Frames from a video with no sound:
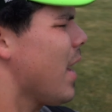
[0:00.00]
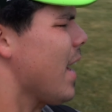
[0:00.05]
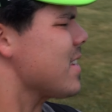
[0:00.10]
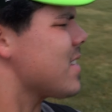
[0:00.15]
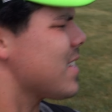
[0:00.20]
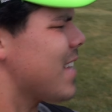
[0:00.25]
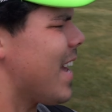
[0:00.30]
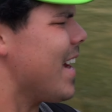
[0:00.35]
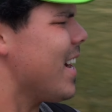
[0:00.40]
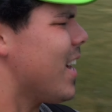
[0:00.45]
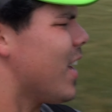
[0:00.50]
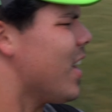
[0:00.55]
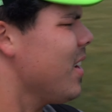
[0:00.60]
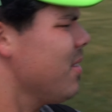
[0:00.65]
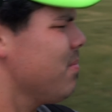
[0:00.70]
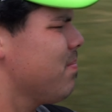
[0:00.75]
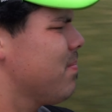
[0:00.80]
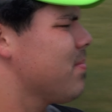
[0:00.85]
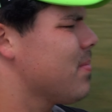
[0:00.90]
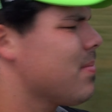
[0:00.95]
days later,
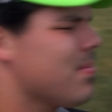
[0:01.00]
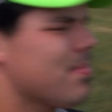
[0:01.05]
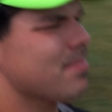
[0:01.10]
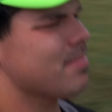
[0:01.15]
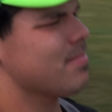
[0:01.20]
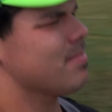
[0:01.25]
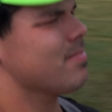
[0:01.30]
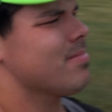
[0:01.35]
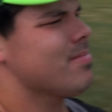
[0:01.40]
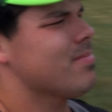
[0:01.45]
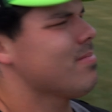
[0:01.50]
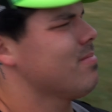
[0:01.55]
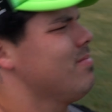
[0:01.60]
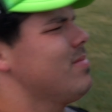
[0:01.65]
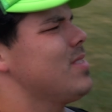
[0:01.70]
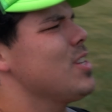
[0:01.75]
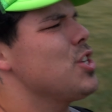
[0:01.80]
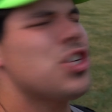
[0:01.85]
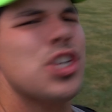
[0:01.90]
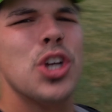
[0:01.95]

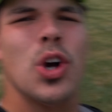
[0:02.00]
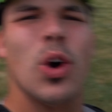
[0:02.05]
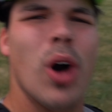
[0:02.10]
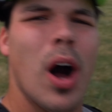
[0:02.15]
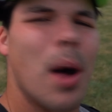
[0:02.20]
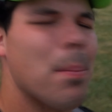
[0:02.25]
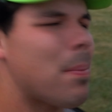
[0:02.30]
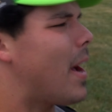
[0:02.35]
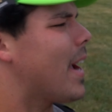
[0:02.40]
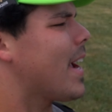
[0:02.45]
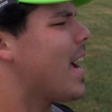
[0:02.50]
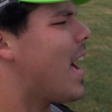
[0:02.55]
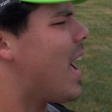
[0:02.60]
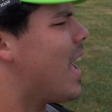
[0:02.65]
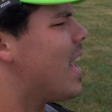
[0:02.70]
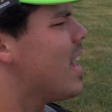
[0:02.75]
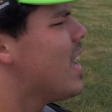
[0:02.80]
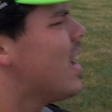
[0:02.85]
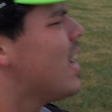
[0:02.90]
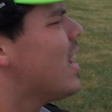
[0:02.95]
these show up. I
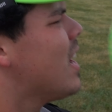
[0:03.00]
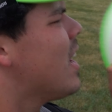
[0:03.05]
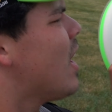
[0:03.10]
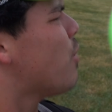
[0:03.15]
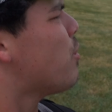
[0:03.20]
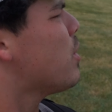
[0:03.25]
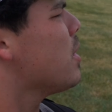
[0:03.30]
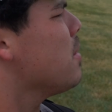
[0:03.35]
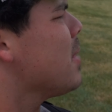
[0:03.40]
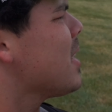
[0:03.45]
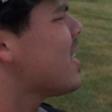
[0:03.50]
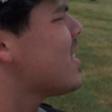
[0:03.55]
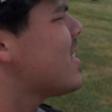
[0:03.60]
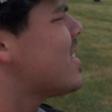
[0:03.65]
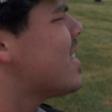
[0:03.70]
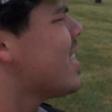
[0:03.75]
got a remix